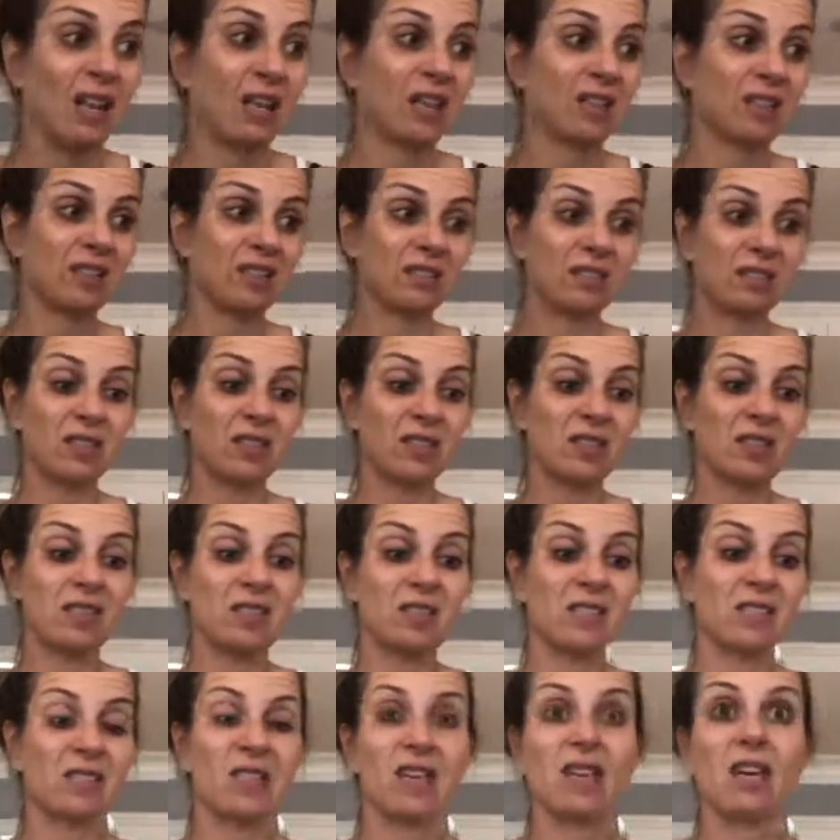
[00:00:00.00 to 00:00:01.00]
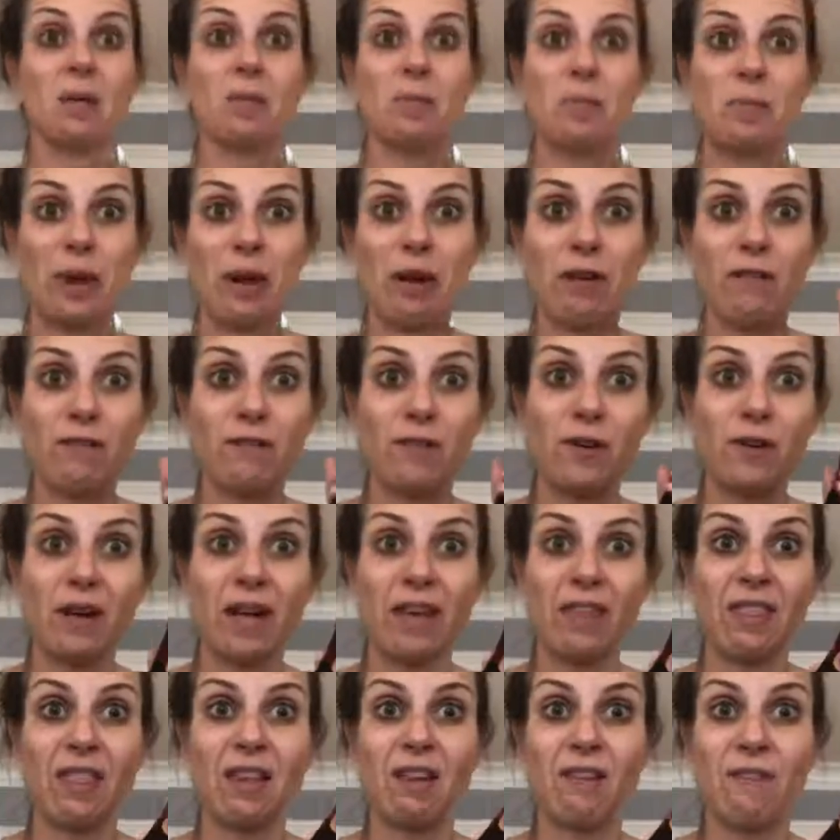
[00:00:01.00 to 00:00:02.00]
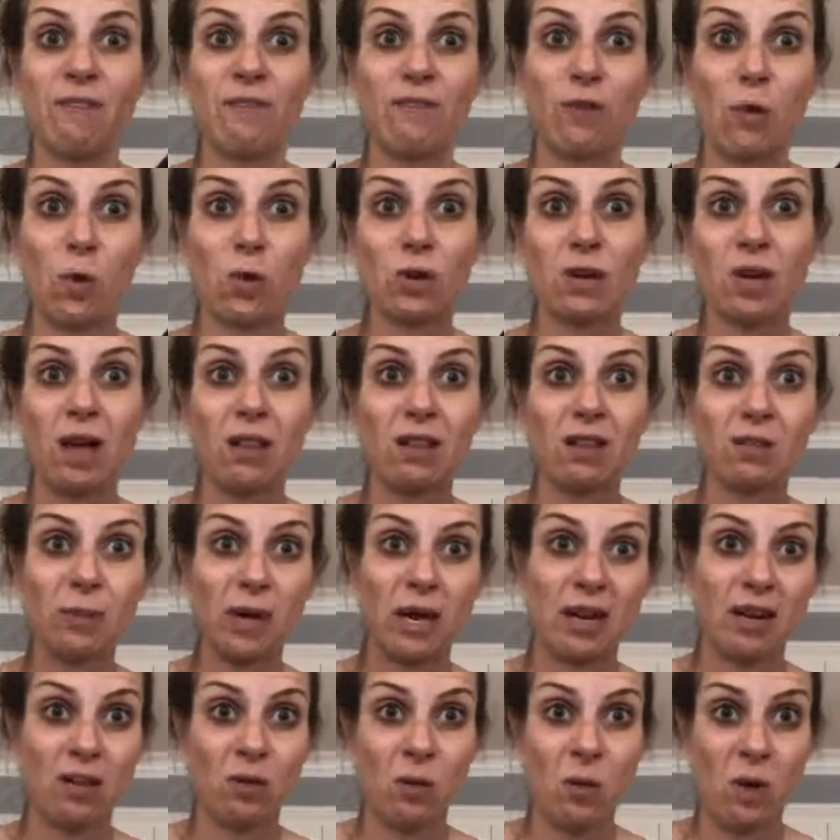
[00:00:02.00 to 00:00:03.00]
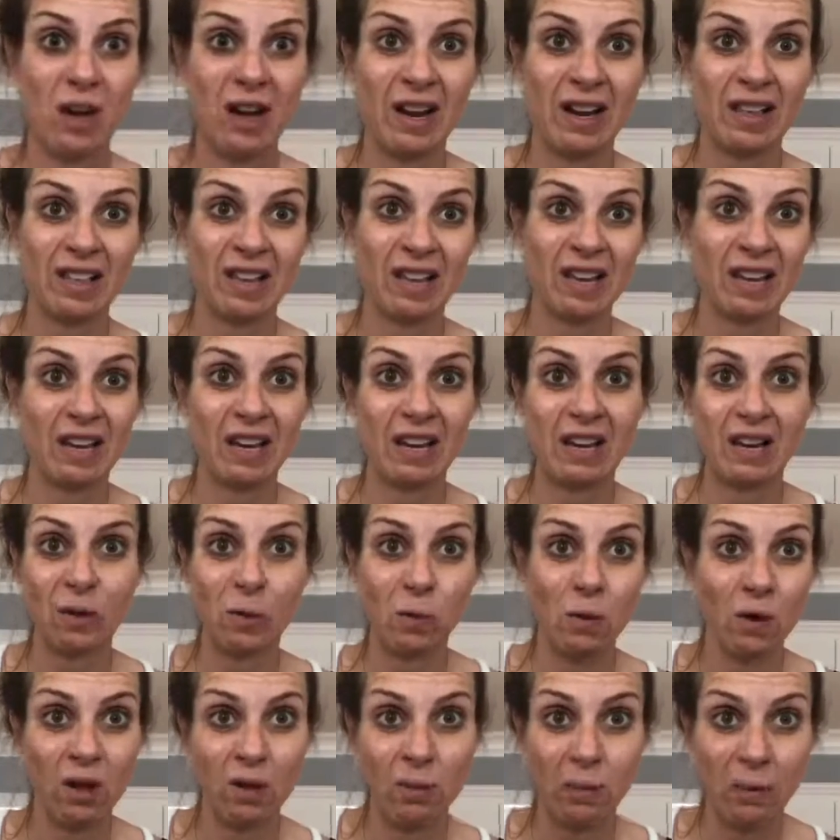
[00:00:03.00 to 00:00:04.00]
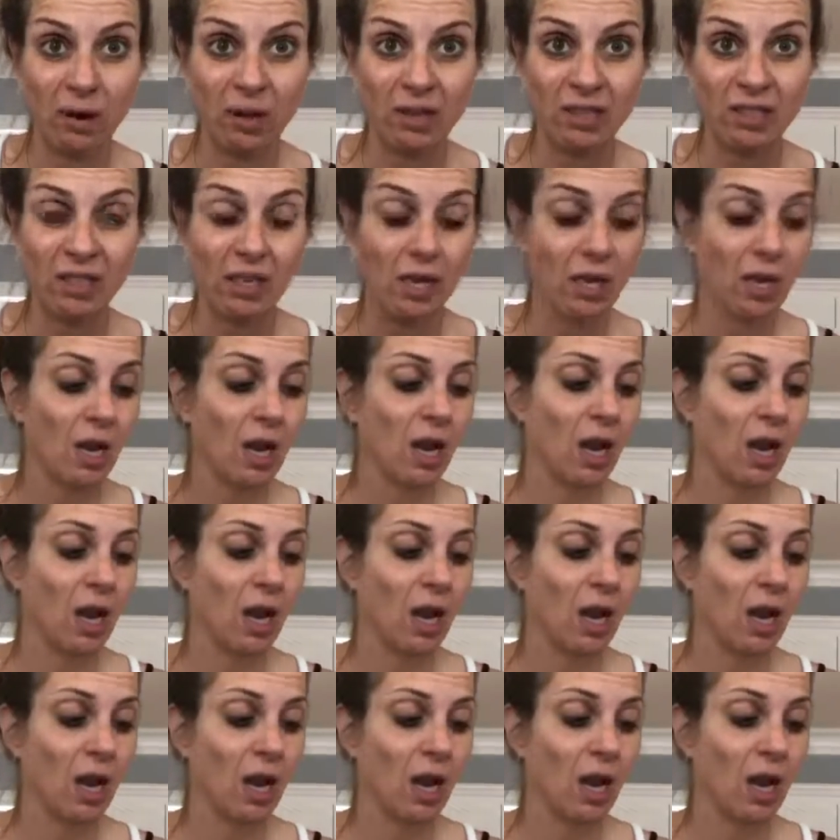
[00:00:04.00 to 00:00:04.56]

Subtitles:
Like literally, this is like a barefoot, I think $4 bottle of wine that I got at Walmart.